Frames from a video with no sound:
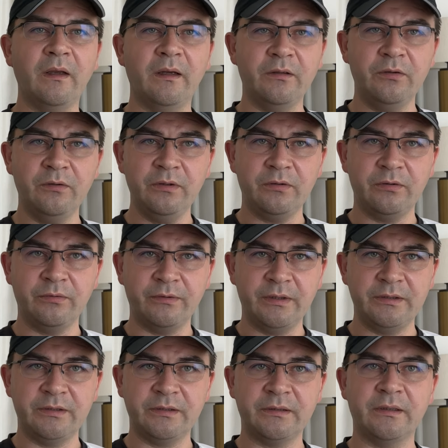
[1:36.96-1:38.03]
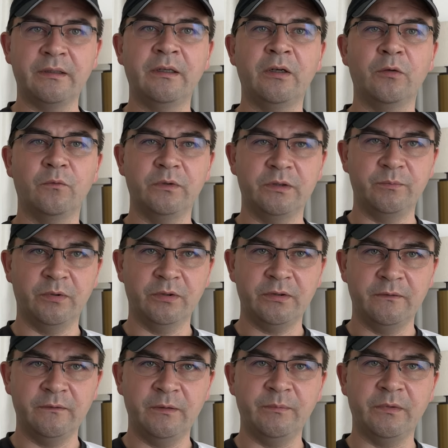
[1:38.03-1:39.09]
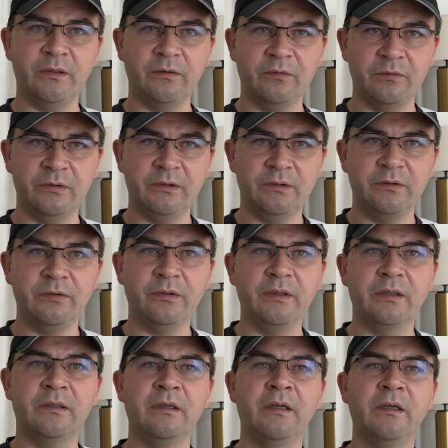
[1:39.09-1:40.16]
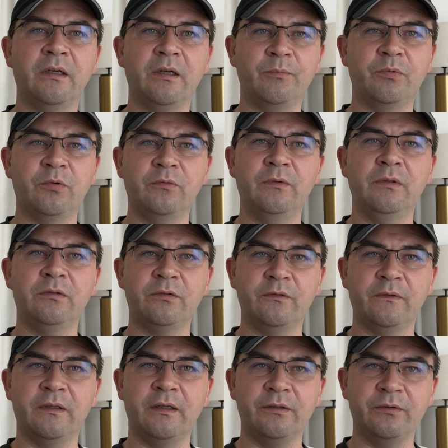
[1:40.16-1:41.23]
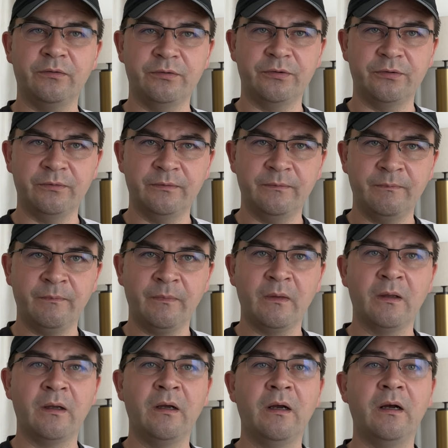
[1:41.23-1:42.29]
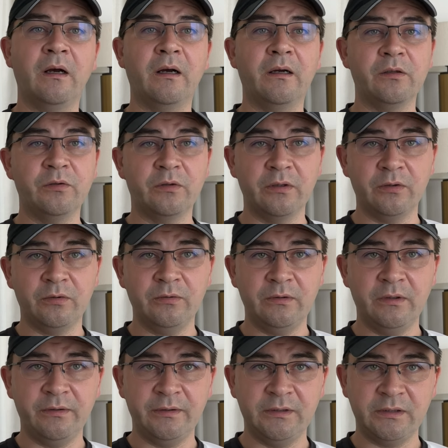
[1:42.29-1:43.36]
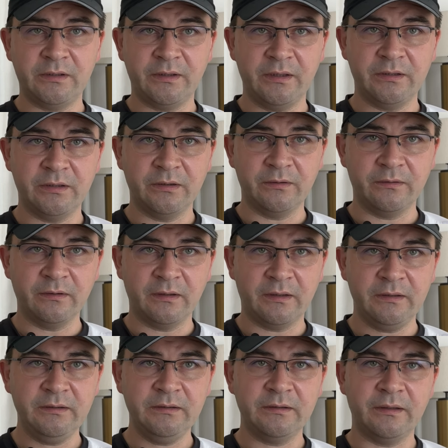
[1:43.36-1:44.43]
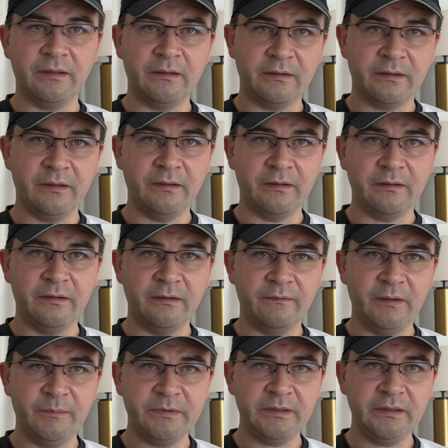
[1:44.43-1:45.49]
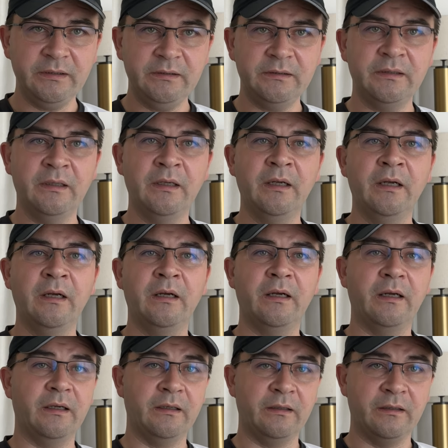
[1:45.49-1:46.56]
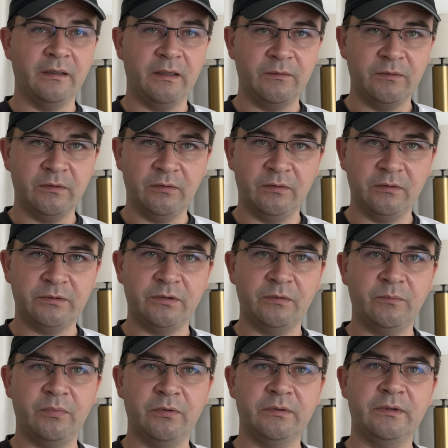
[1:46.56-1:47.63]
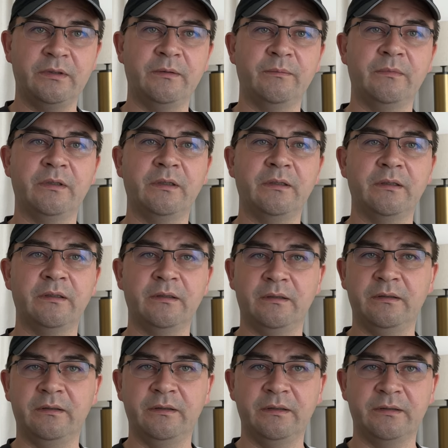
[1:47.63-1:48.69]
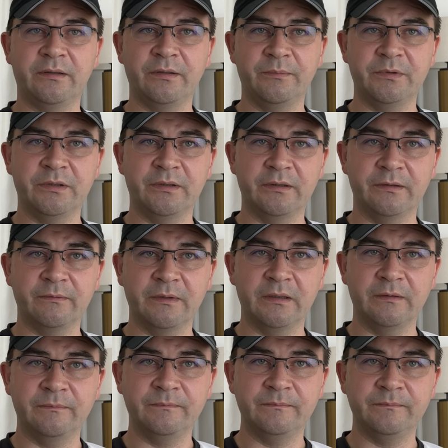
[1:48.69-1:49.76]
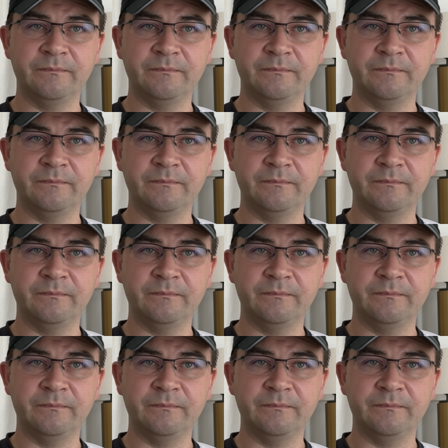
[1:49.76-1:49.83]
And you need to register with both of them in order to get approval to fly your drone. You can do the registration online, and here are the websites, and I will also post them in the description as well.